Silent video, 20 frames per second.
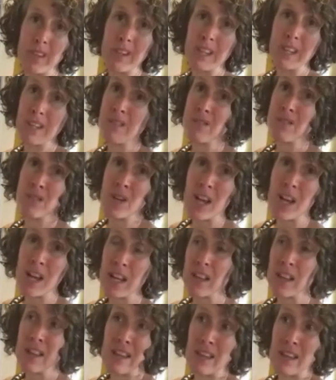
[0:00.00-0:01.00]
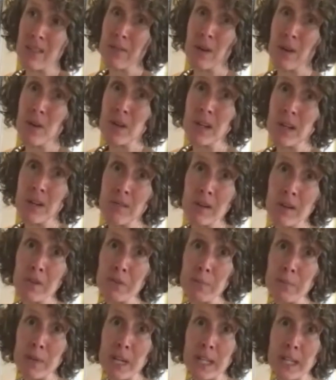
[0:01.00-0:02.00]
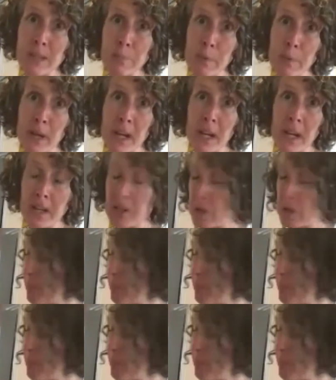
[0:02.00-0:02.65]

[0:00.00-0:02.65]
You can try like throwing a rosemary sprig